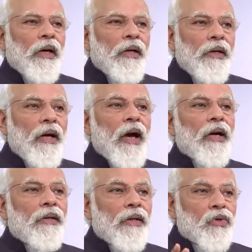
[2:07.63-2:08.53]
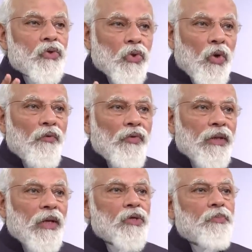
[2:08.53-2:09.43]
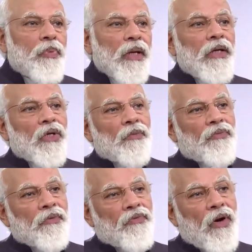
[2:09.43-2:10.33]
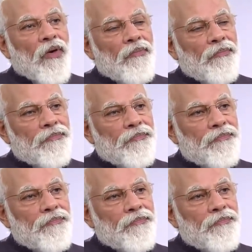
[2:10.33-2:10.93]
India had done so with a spirit of reform